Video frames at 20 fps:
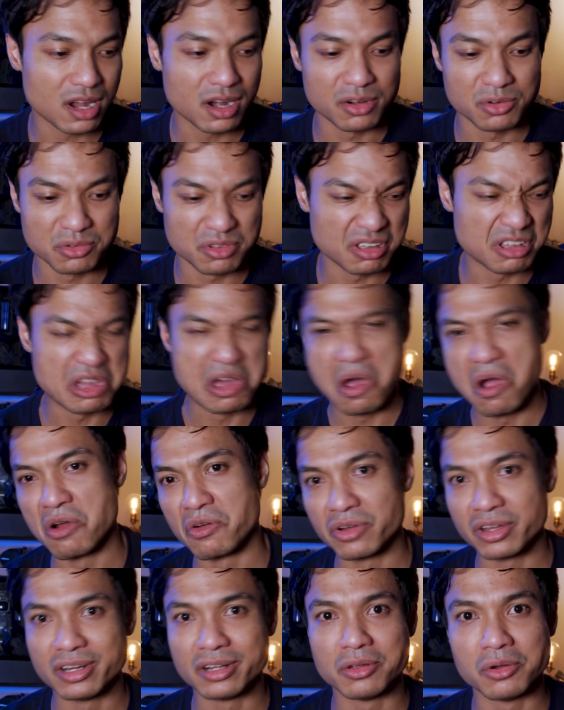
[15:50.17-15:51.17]
I don't know,
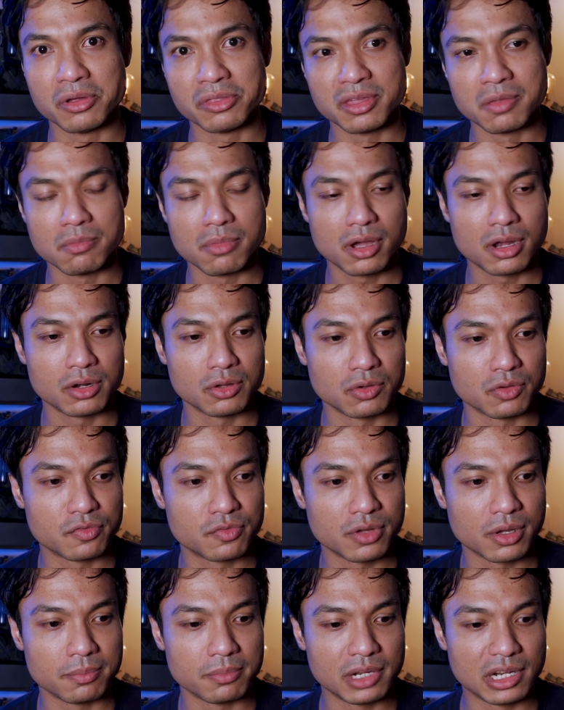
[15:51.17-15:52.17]
current or the amount
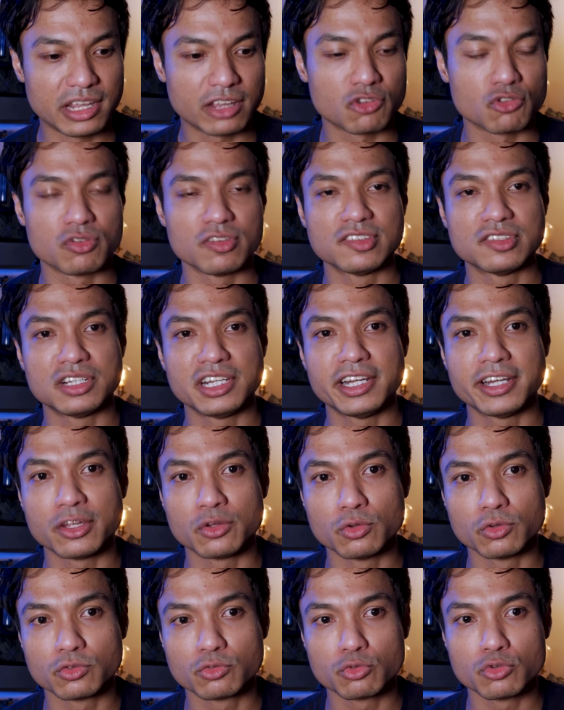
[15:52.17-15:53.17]
of electricity
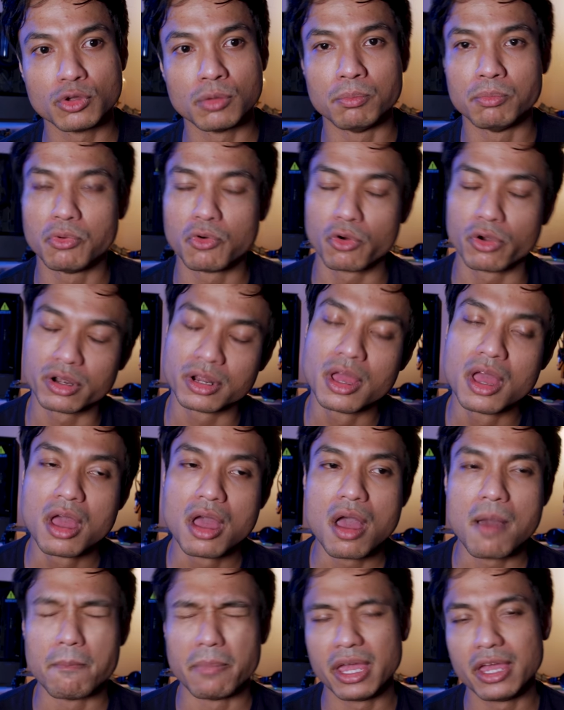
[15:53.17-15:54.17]
that goes through your board
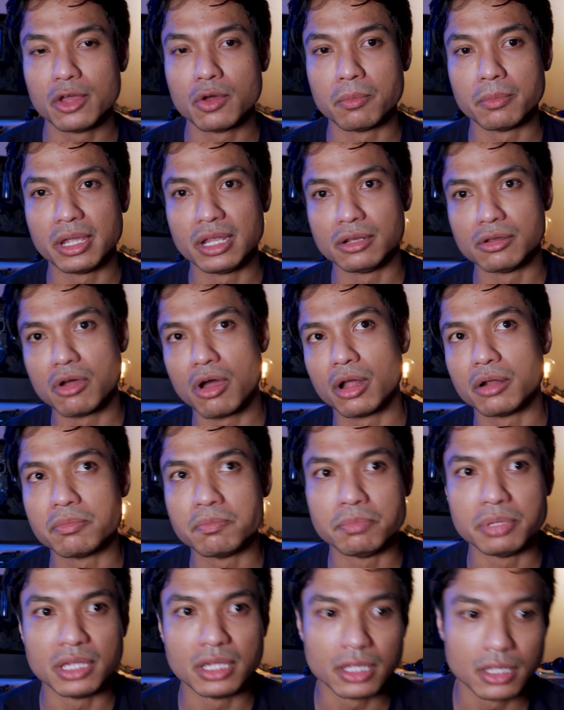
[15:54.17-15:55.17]
may or may
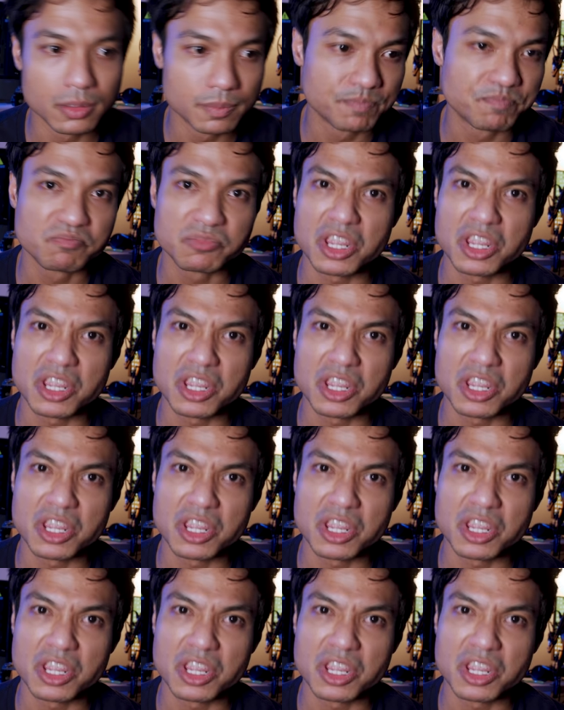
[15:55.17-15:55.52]
not be